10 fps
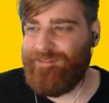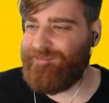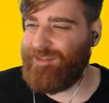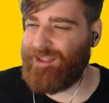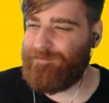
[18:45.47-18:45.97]
the
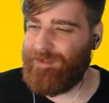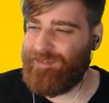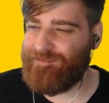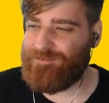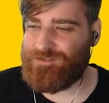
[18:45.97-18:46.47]
second
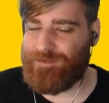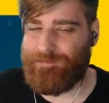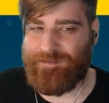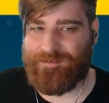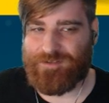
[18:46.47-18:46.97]
puzzle
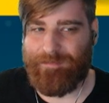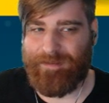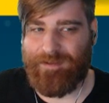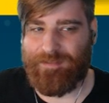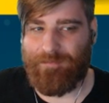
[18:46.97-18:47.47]
tricked me
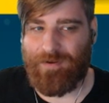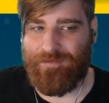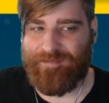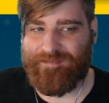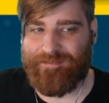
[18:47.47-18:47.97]
out the
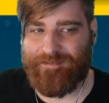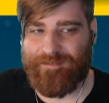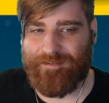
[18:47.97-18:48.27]
most,